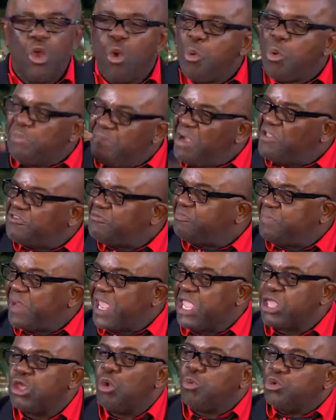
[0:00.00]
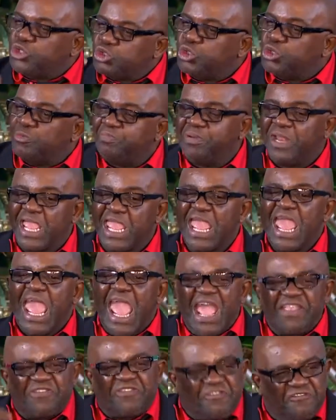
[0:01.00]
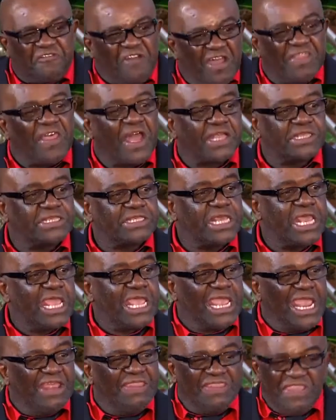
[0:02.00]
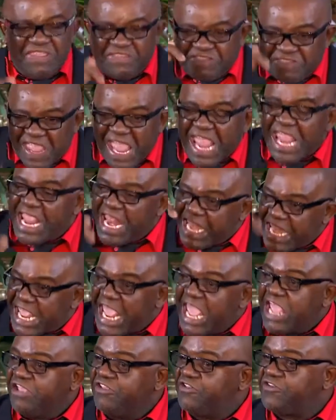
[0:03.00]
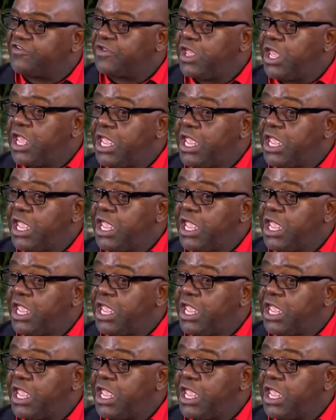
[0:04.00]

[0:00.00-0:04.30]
we must play, we should play as fathers in this day and age.